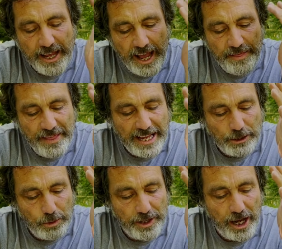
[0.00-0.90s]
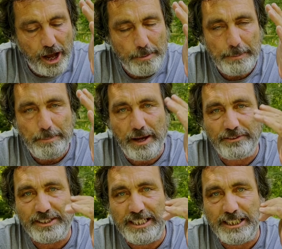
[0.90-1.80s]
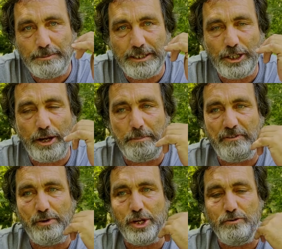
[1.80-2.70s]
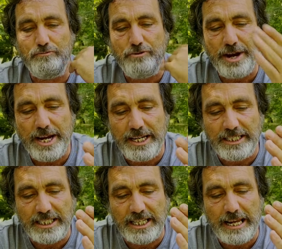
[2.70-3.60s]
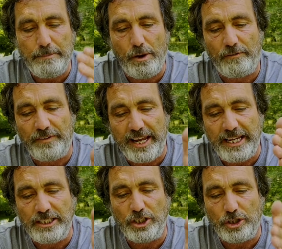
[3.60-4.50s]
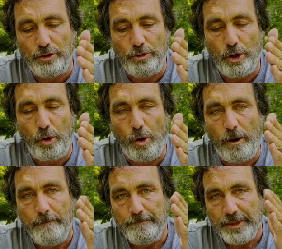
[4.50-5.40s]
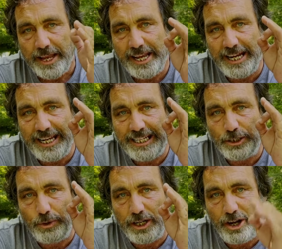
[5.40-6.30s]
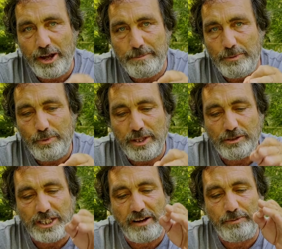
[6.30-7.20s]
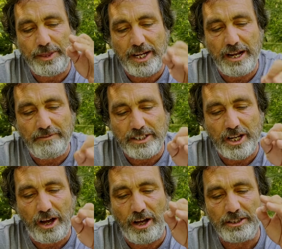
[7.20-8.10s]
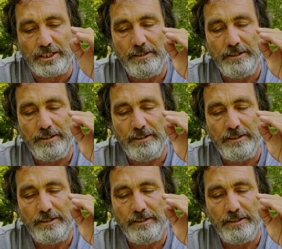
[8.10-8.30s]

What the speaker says: And that's what the karmic path seems to be doing. Before you really steam off into your getting into alignment with yourself with the Lovers card,